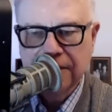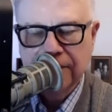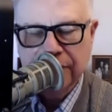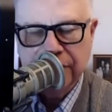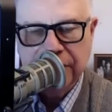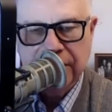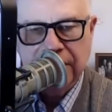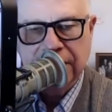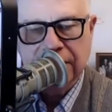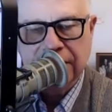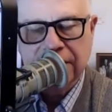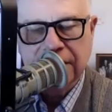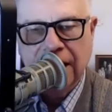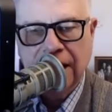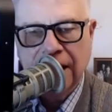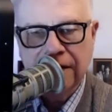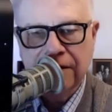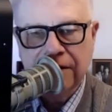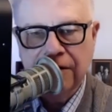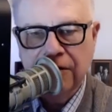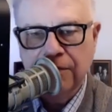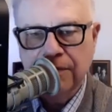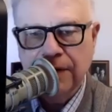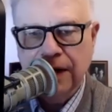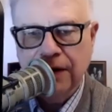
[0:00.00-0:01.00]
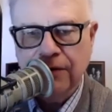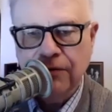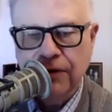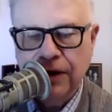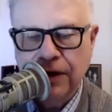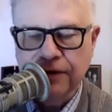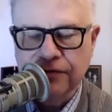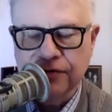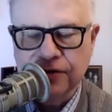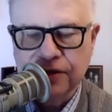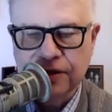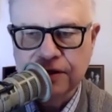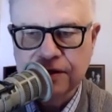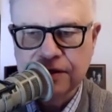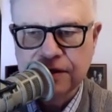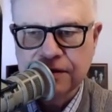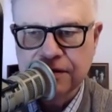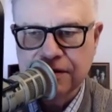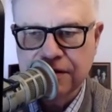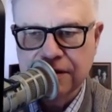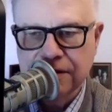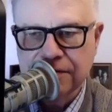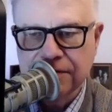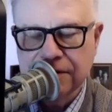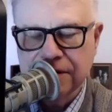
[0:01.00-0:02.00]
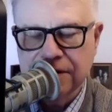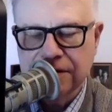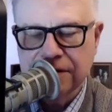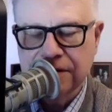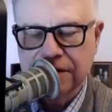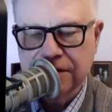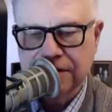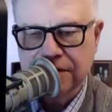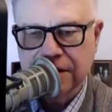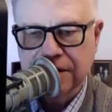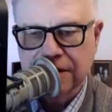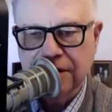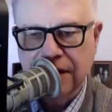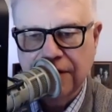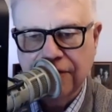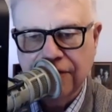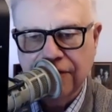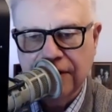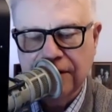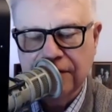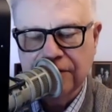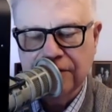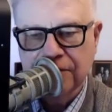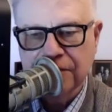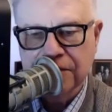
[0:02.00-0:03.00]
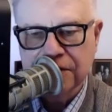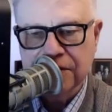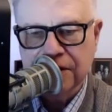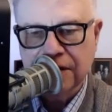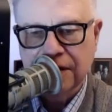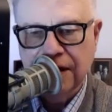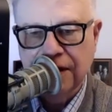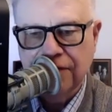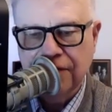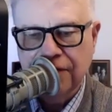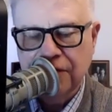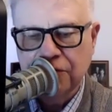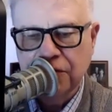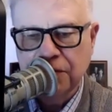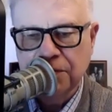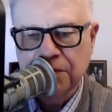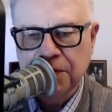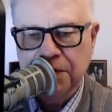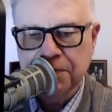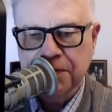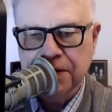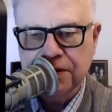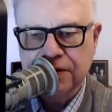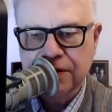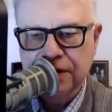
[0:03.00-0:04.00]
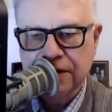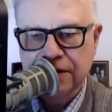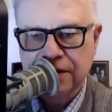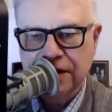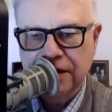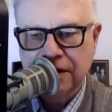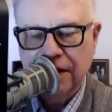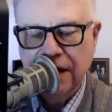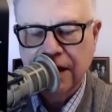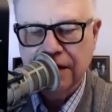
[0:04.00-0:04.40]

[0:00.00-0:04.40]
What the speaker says: And I know my wife, she was a lovely woman, but she did not